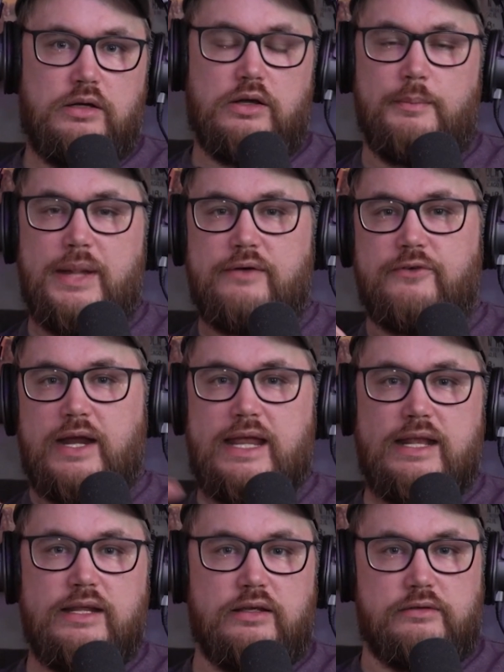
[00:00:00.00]
come back for
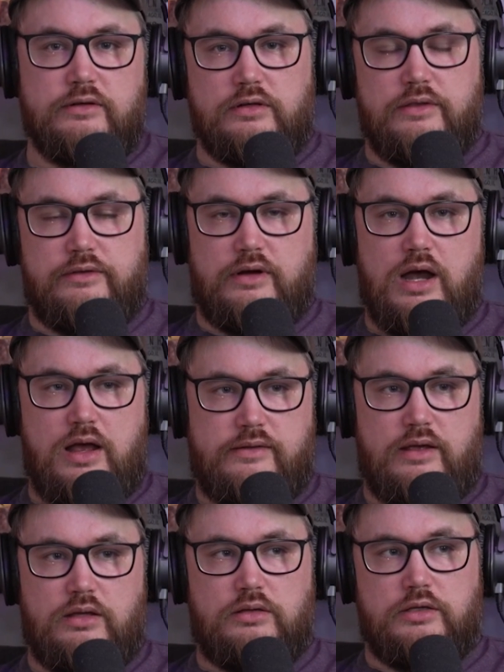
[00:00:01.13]
any of your other content.